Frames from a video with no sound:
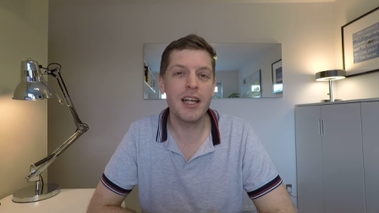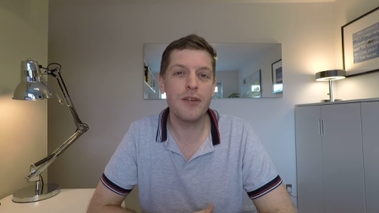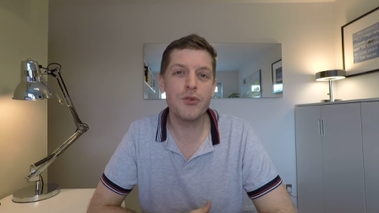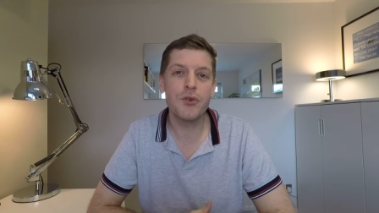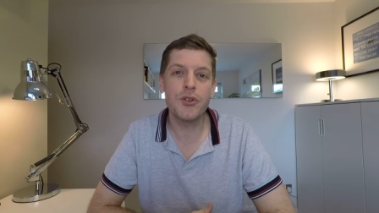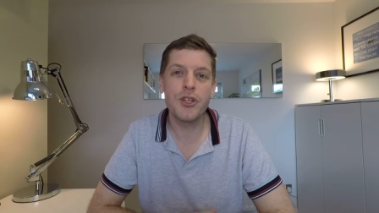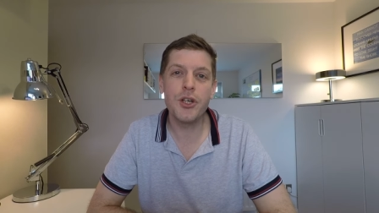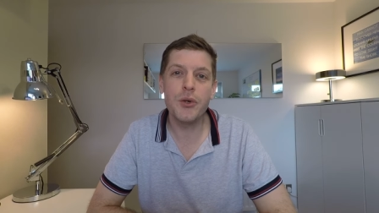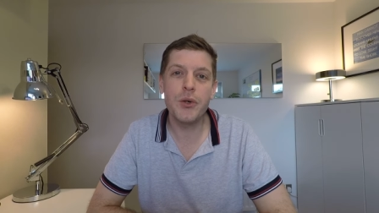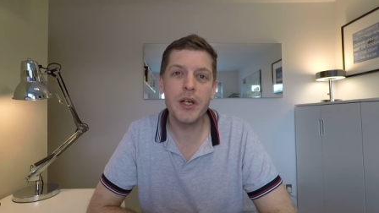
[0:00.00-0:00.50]
If
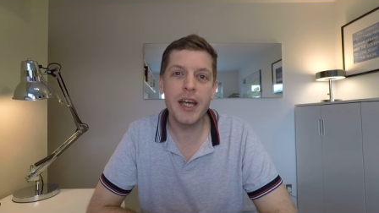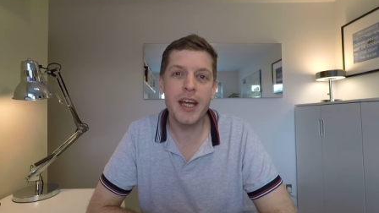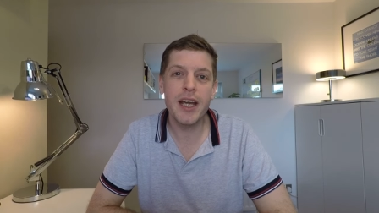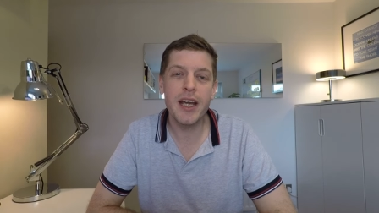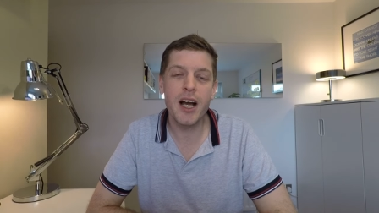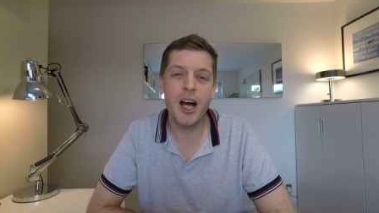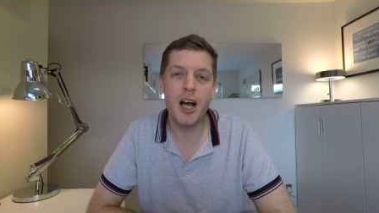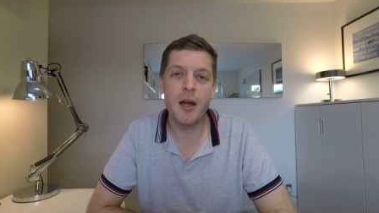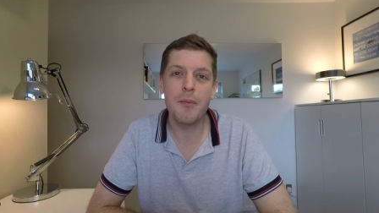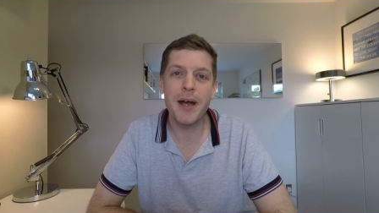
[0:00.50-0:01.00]
you're new
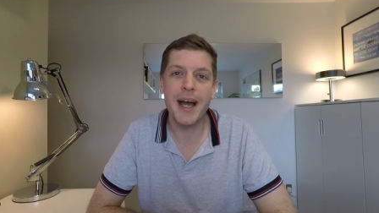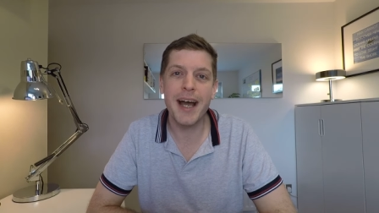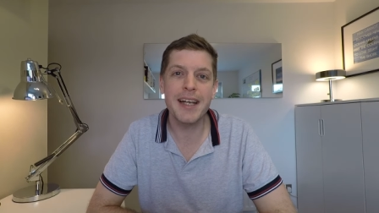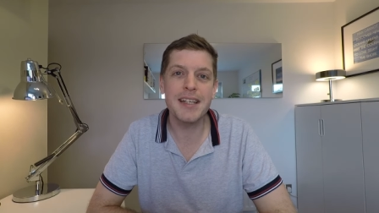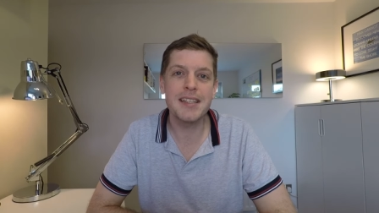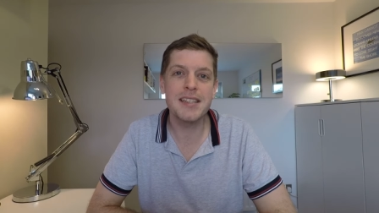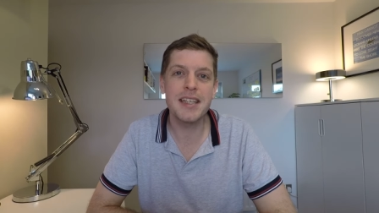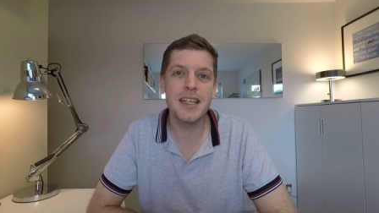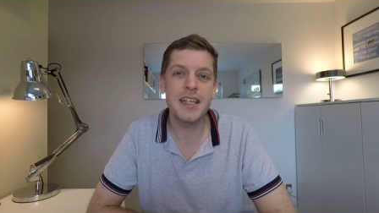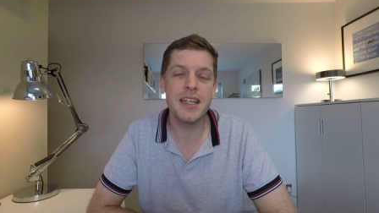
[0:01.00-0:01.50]
here, I'm
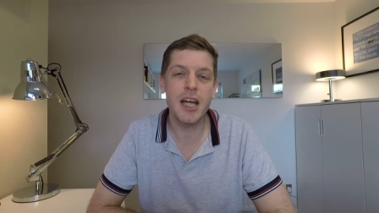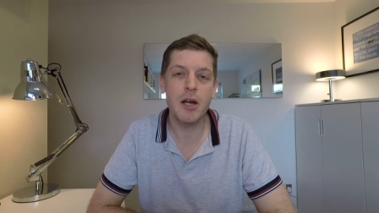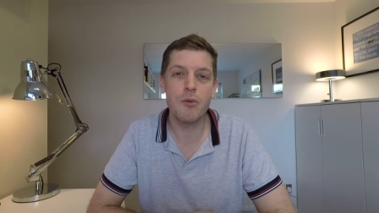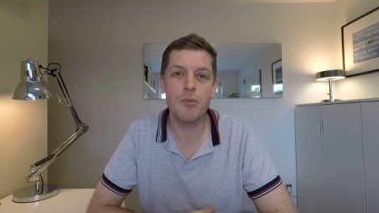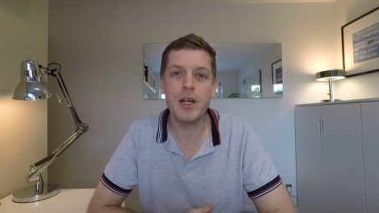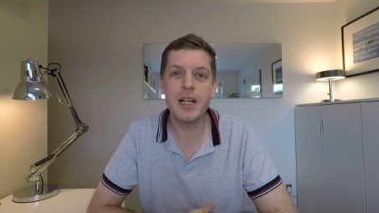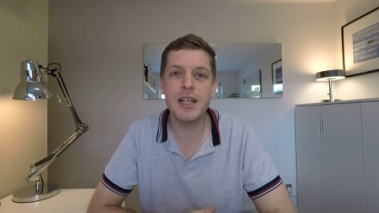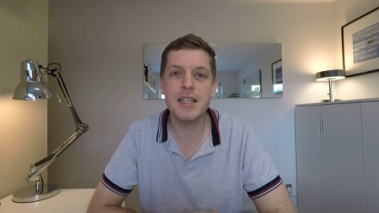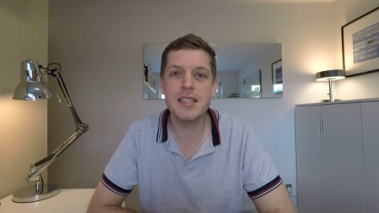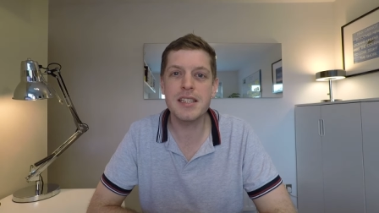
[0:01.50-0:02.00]
Andy, a
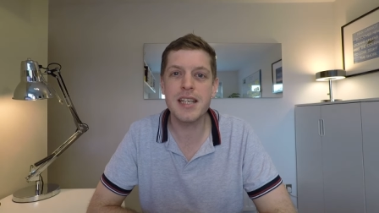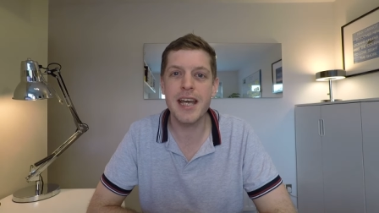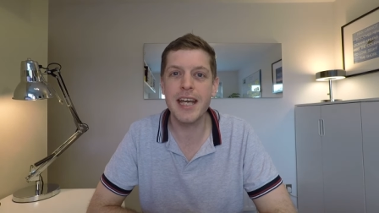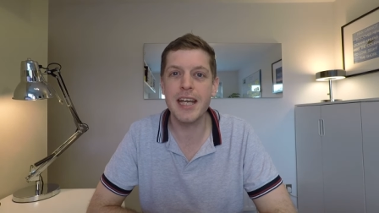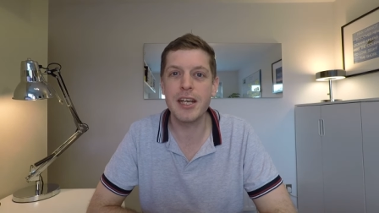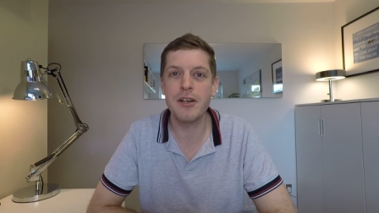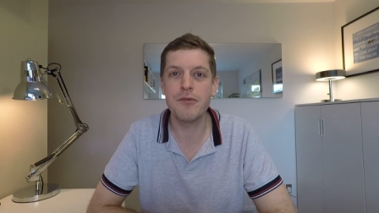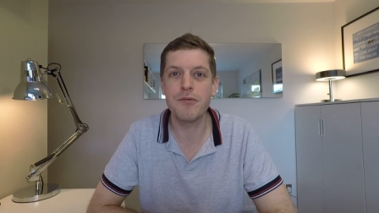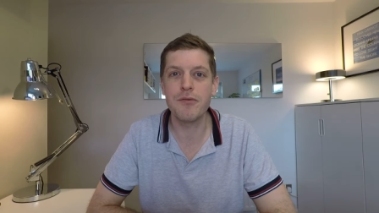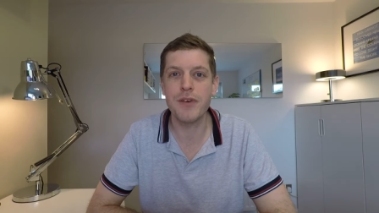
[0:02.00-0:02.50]
real
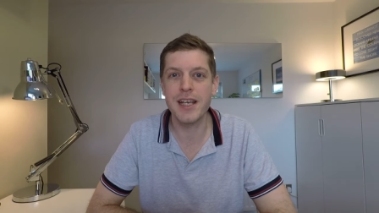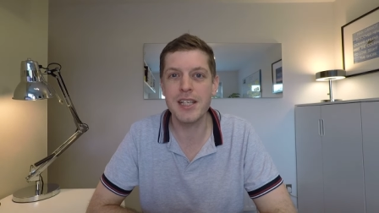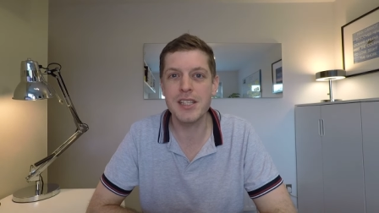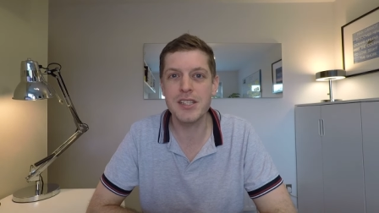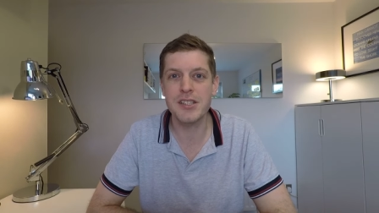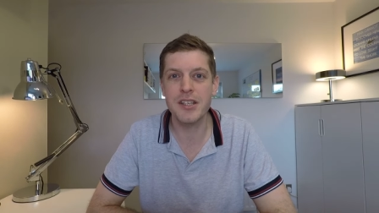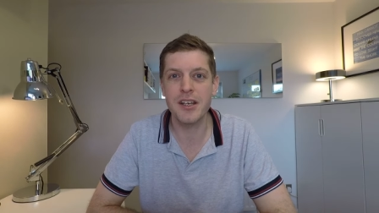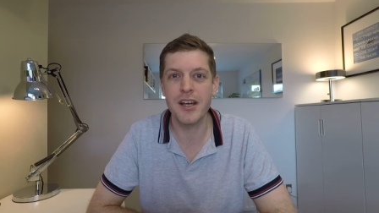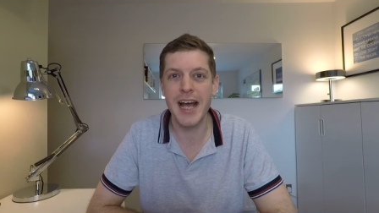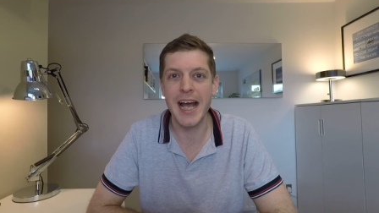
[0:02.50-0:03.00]
estate
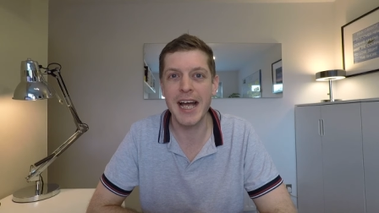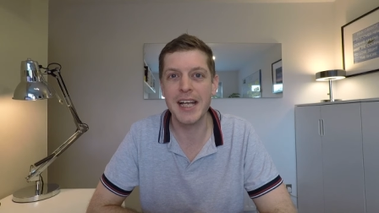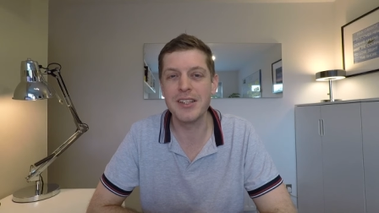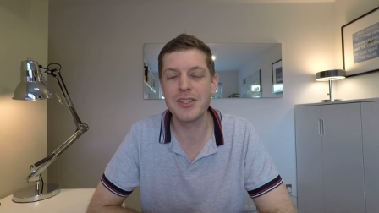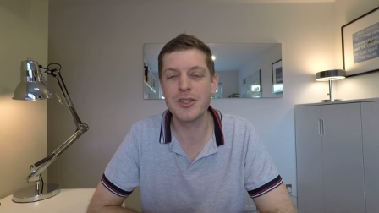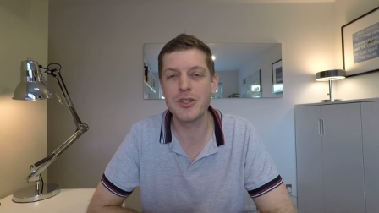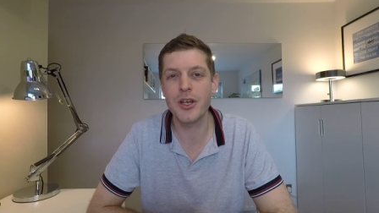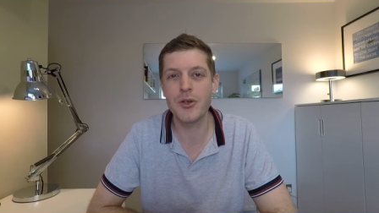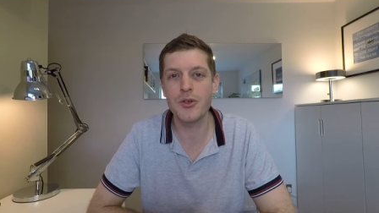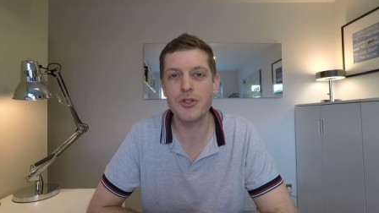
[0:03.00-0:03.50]
investor
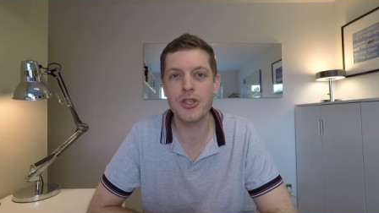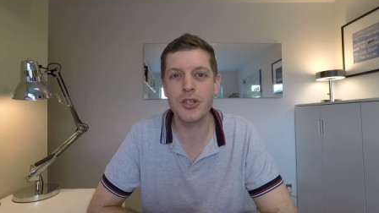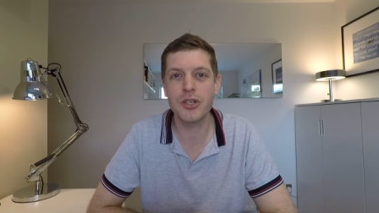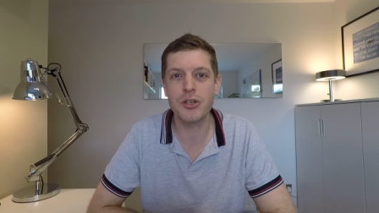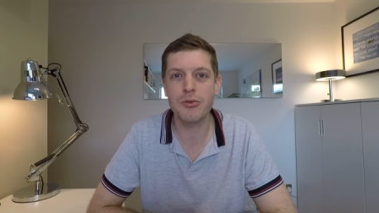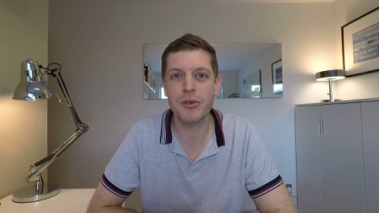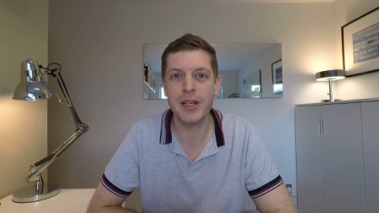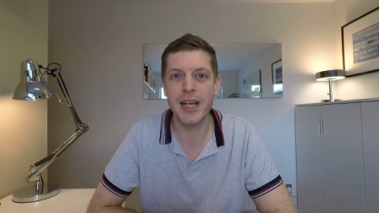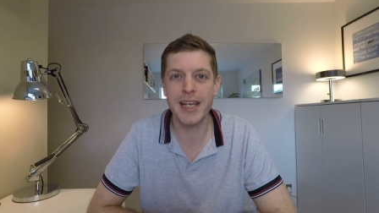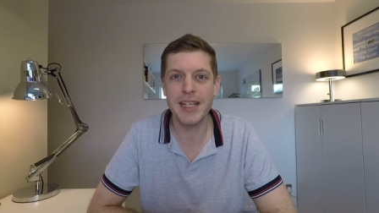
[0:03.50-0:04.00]
and Notion
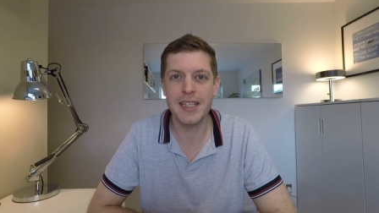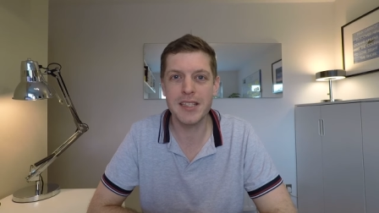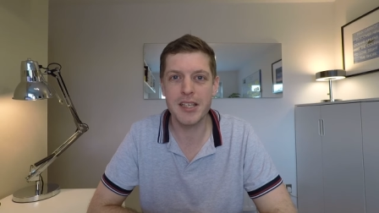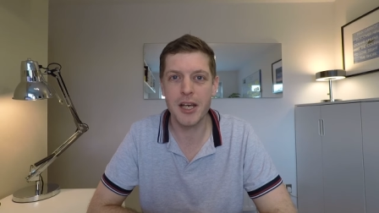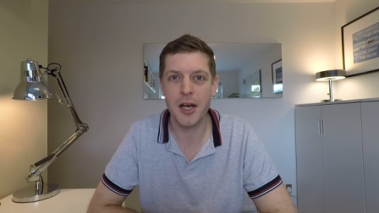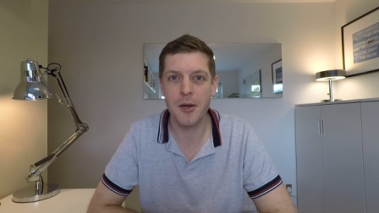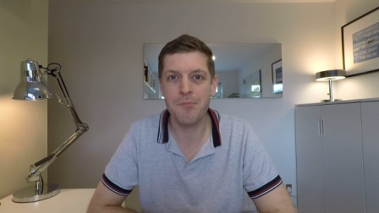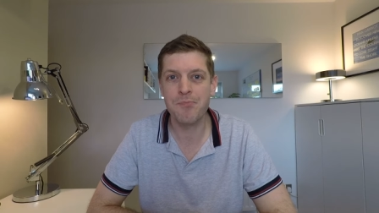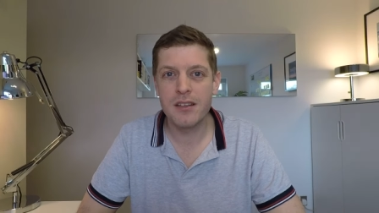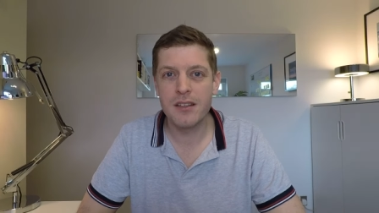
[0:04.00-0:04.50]

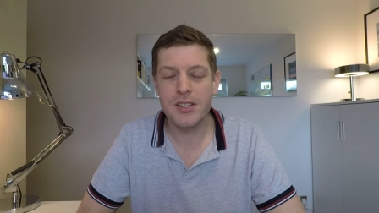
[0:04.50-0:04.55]
creator.